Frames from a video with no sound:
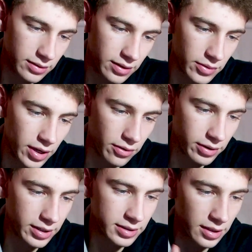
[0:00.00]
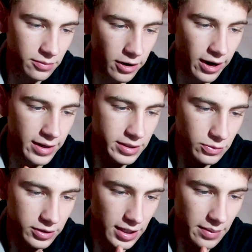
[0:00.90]
There we go, we get a
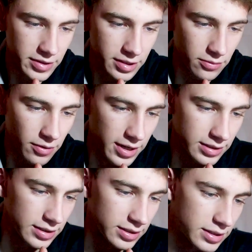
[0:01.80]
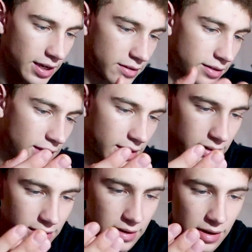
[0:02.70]
sunrise, what time the sun rises, and
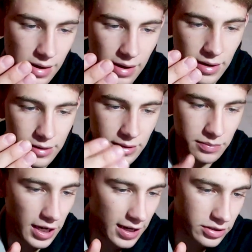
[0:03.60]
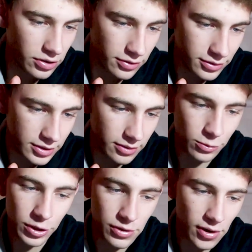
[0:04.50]
then some dad jokes.
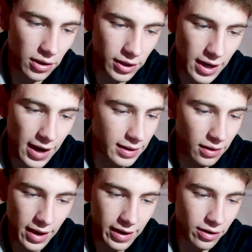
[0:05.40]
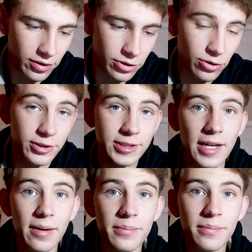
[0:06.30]
What do you call a guy lying on your
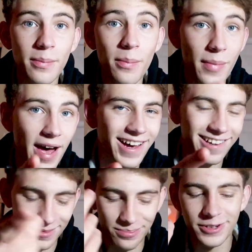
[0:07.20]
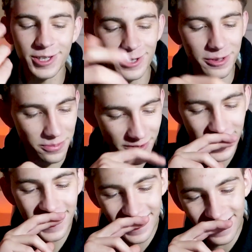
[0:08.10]
doorstep? Matt. Pretty good,
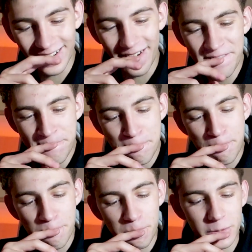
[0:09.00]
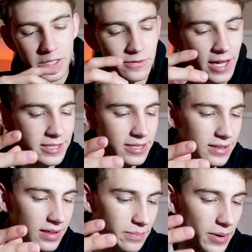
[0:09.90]
pretty good. So that's
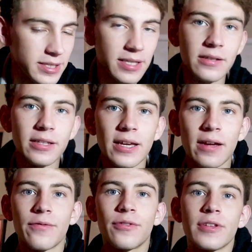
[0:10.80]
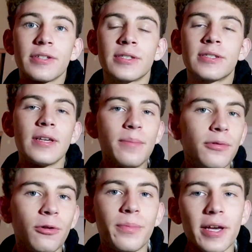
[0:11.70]
basically it for the
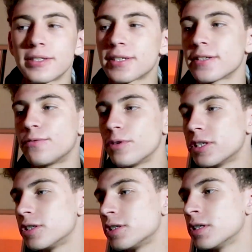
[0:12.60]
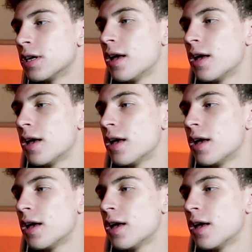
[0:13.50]
simple basics of Widgy.